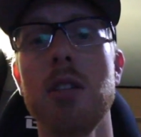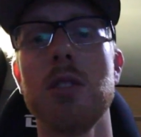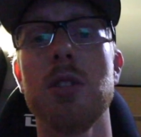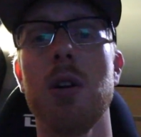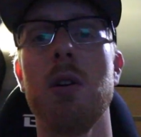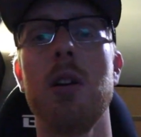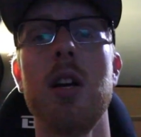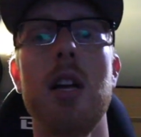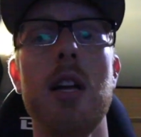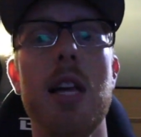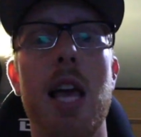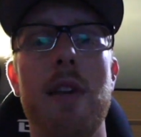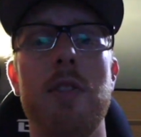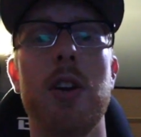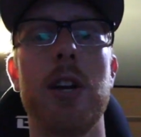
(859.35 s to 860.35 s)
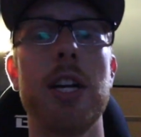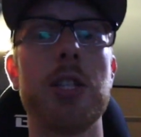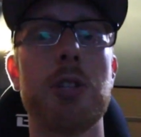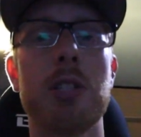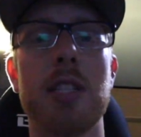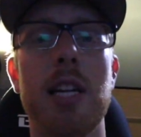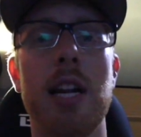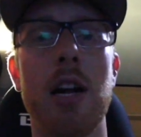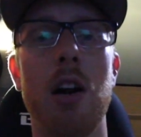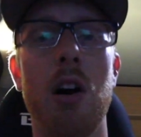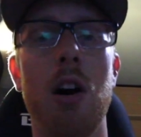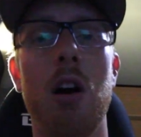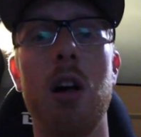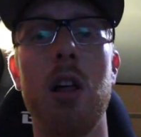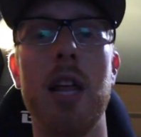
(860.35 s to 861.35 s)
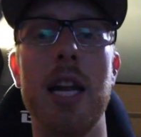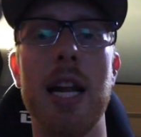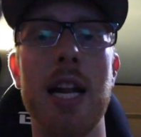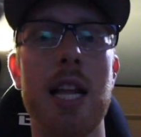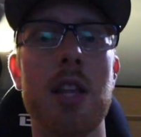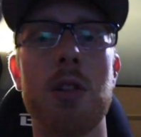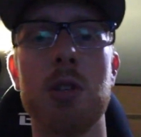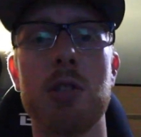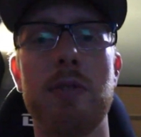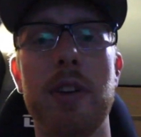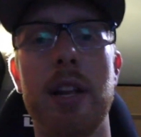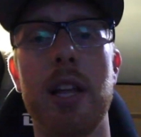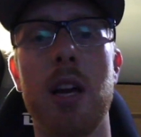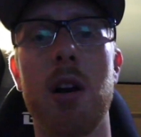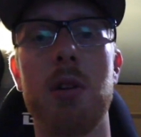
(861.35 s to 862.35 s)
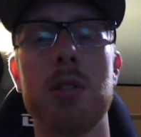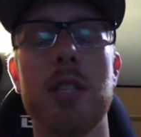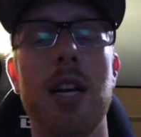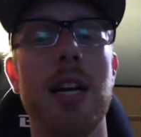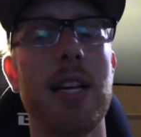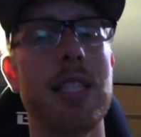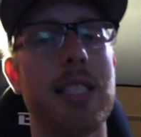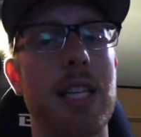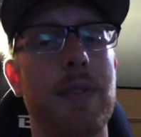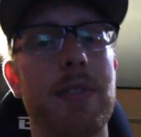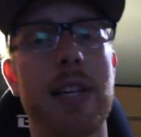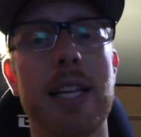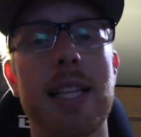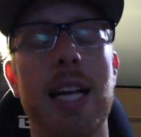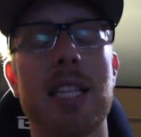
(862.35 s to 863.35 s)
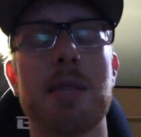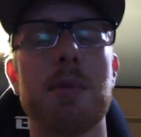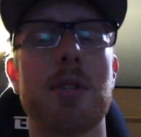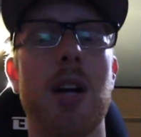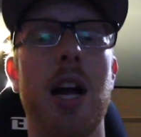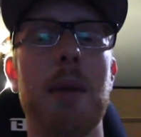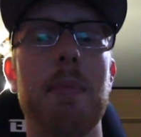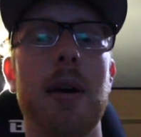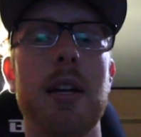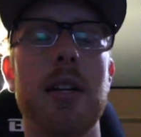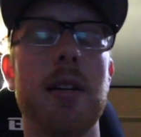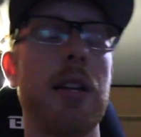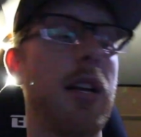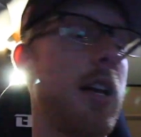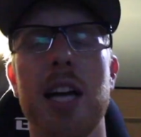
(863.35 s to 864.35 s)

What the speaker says: So if you're interested at all in any of those videos, definitely hit that subscribe button.